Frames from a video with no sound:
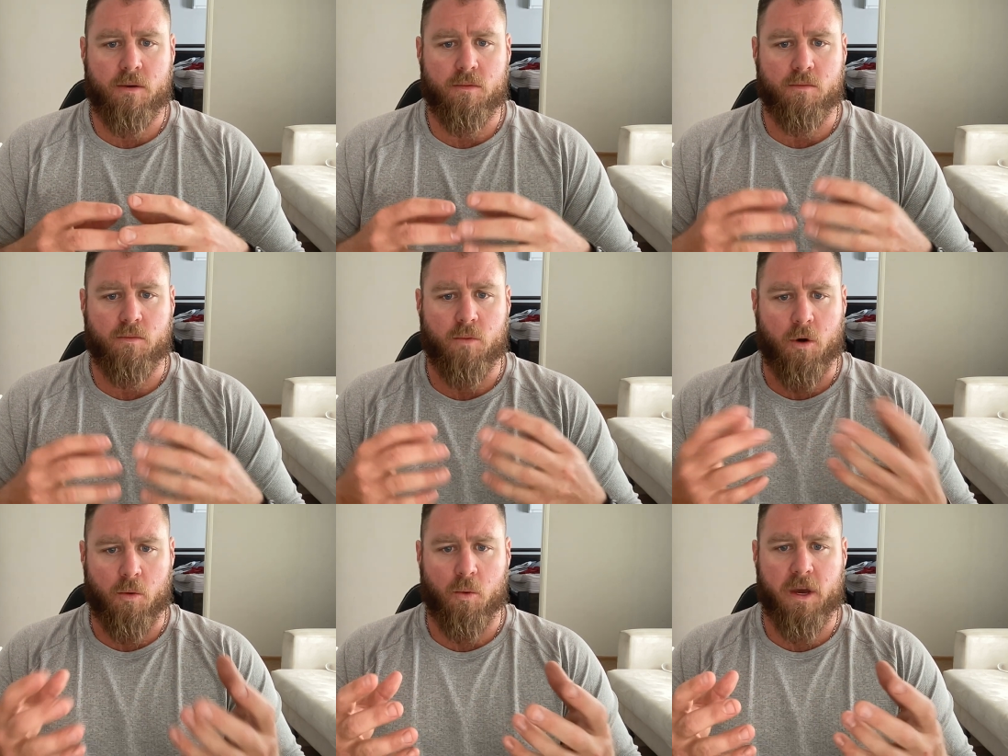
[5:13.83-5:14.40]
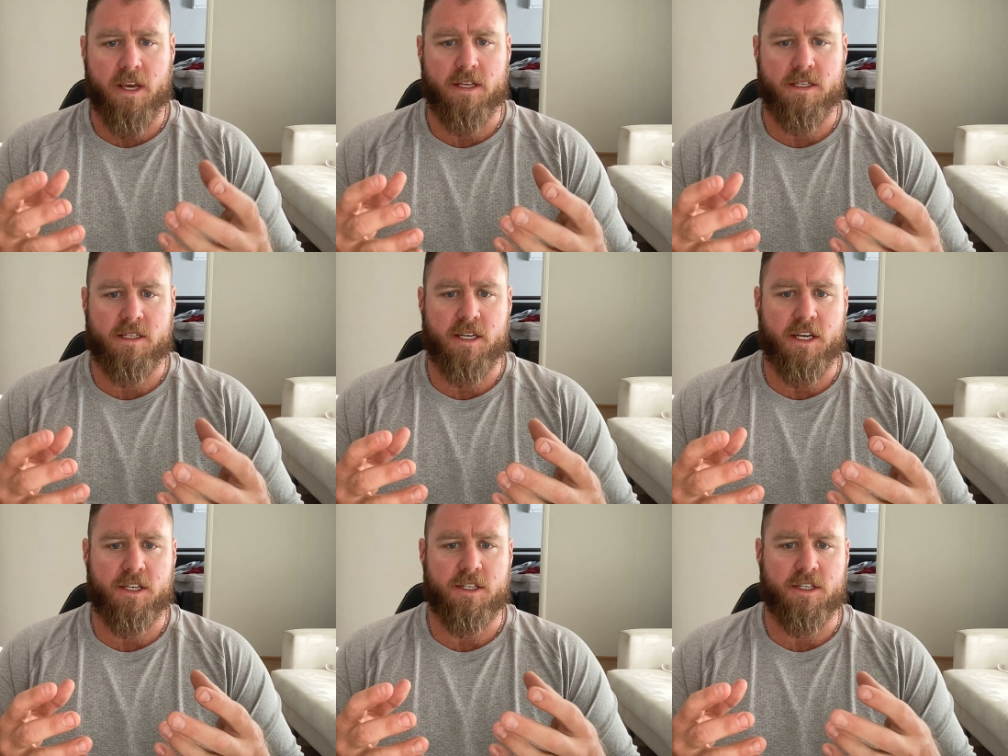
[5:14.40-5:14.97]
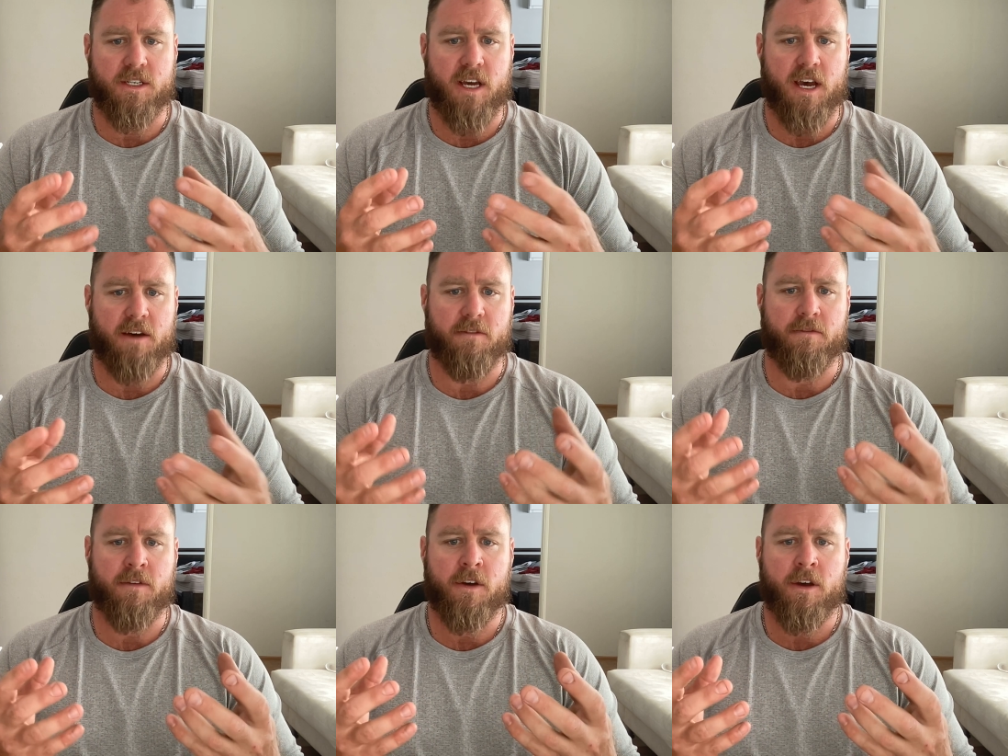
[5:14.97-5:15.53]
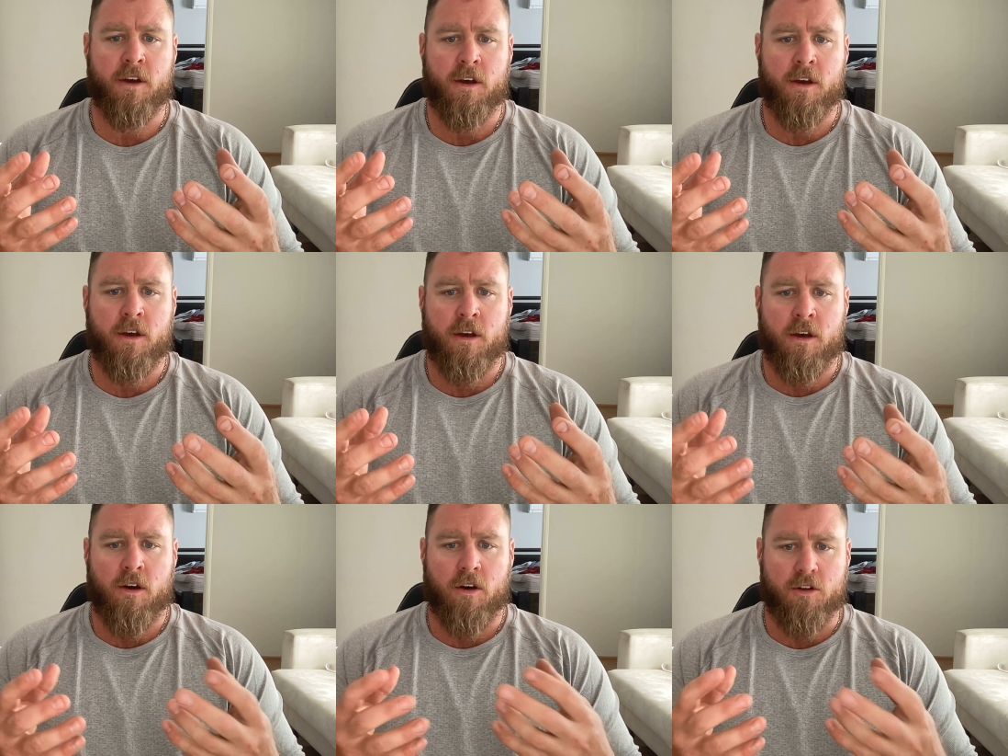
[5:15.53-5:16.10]
what we as teachers have
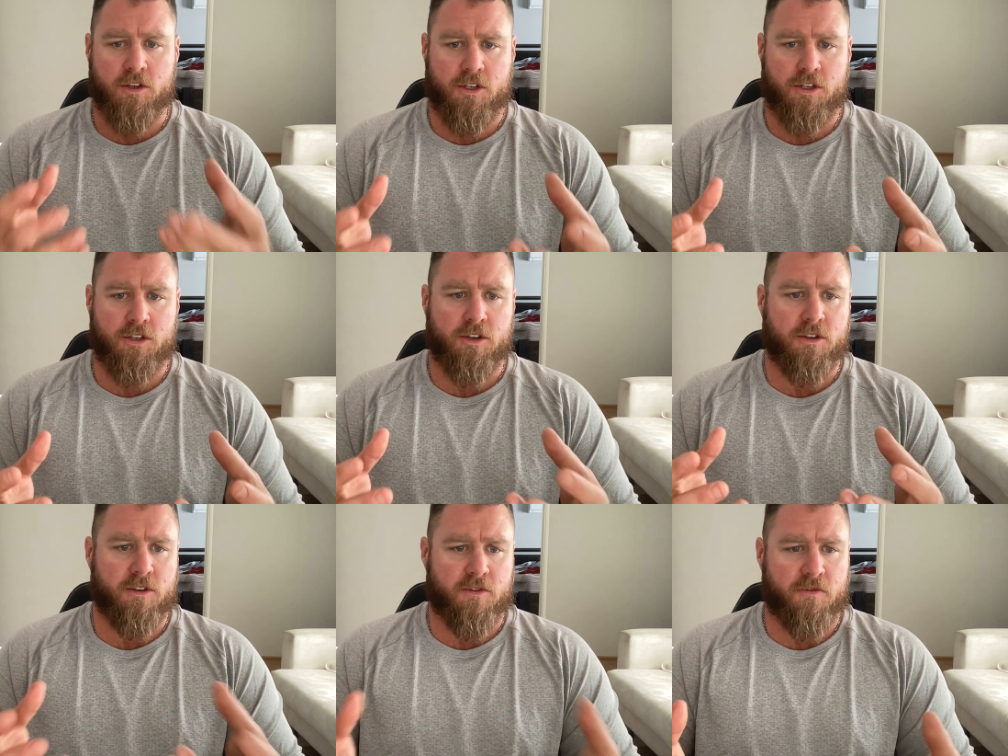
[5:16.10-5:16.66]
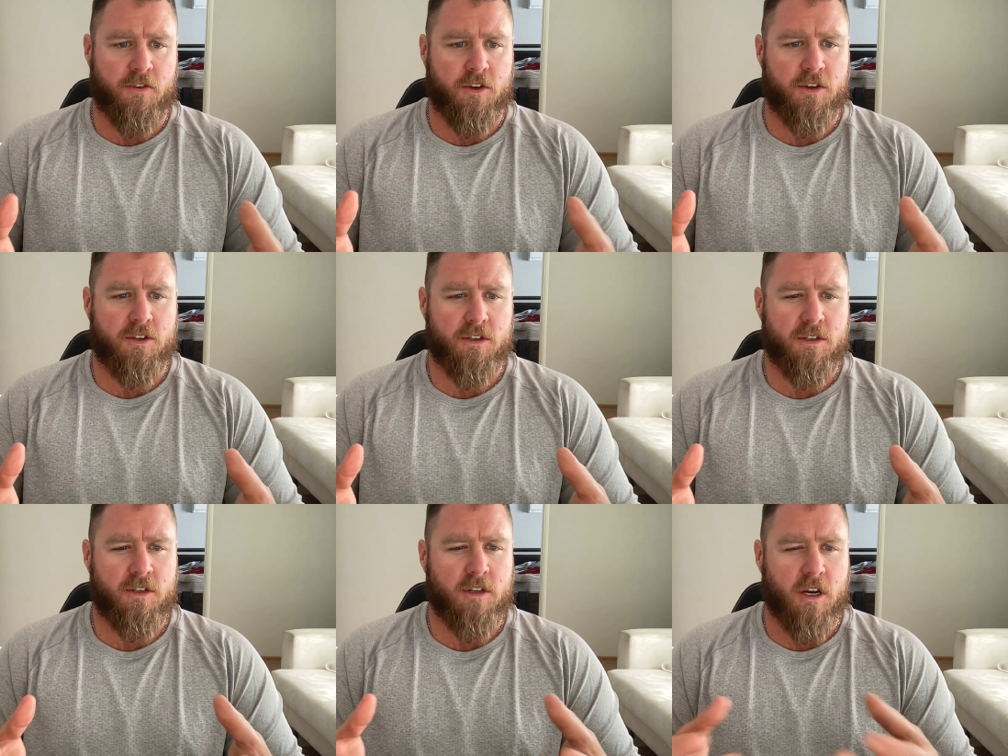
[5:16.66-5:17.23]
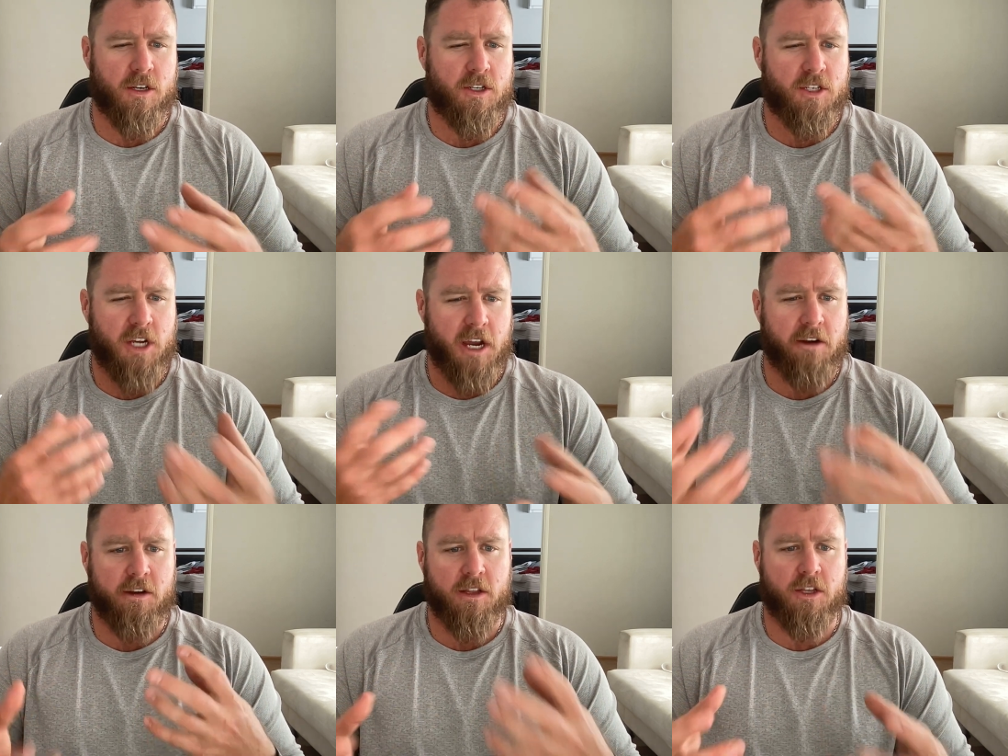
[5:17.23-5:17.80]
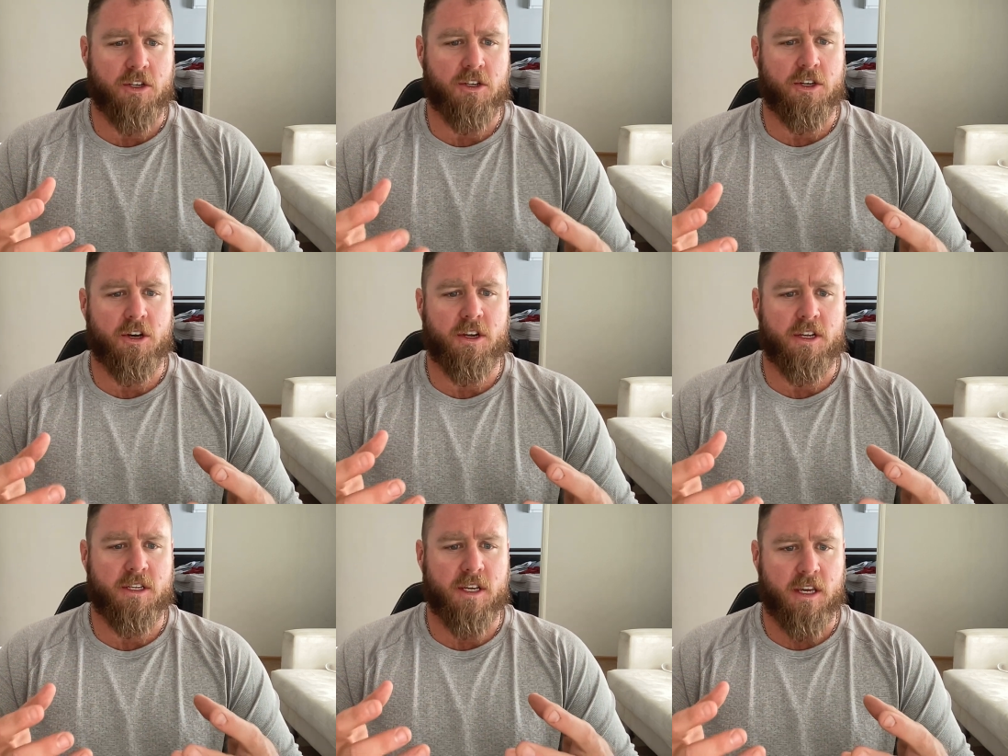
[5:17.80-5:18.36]
on students' futures, like sharing the
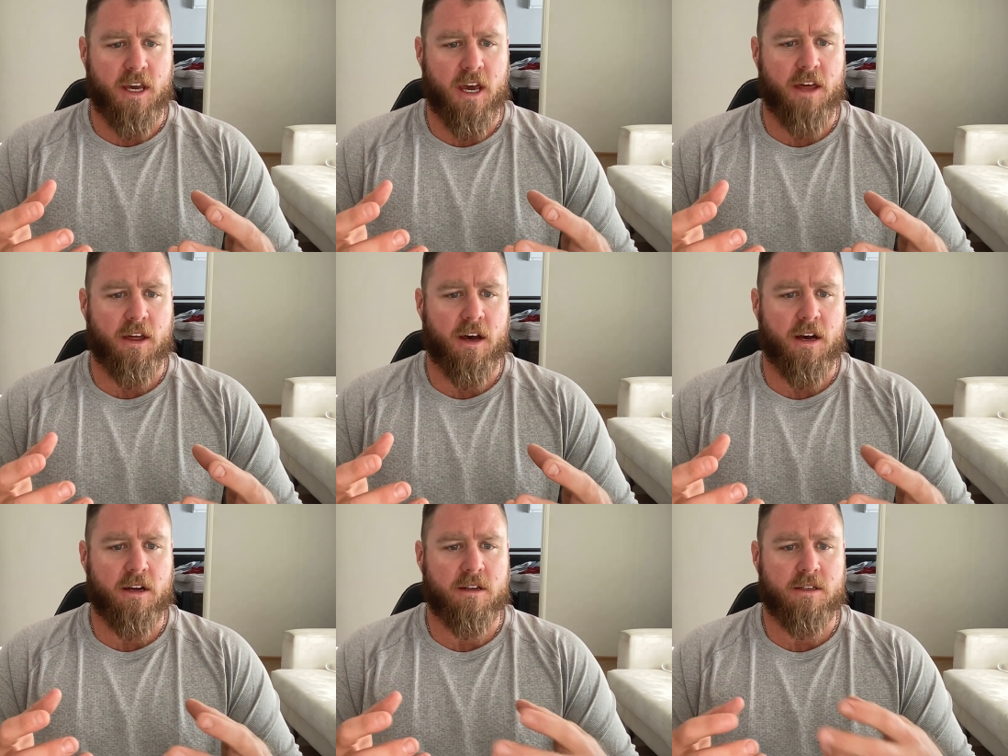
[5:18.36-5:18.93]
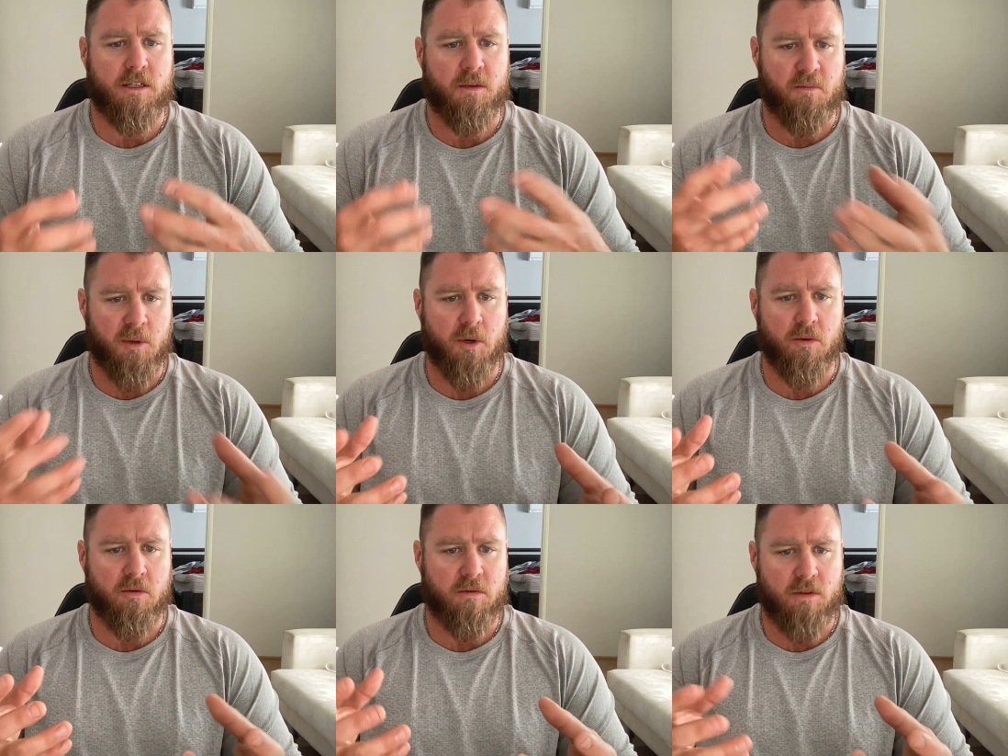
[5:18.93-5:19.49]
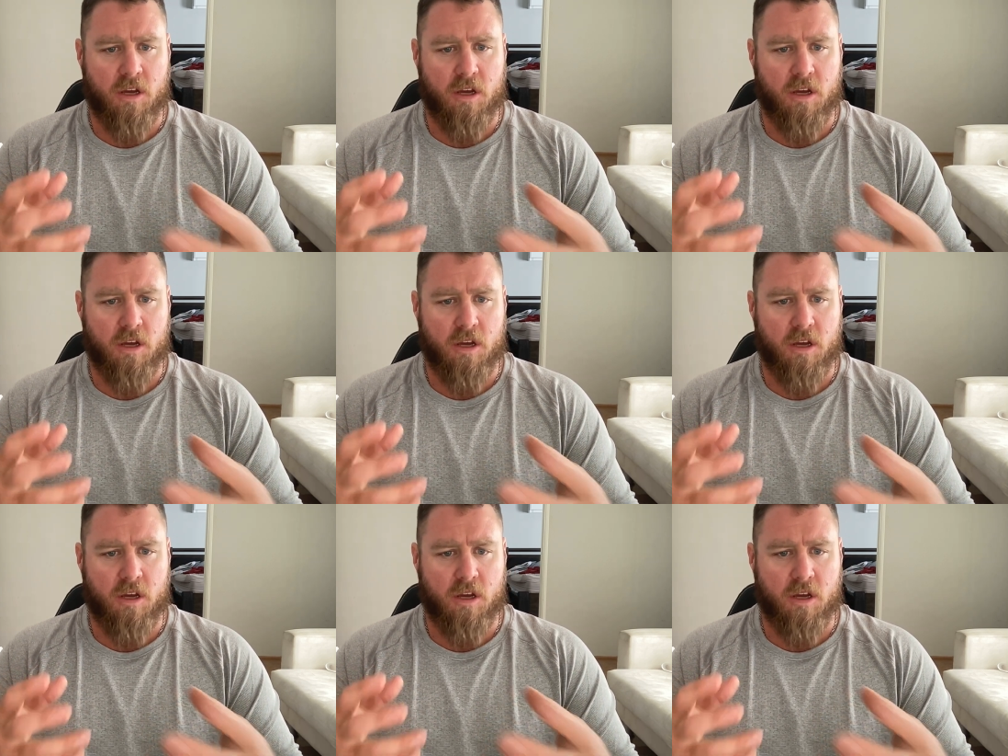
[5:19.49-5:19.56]
journey together to build,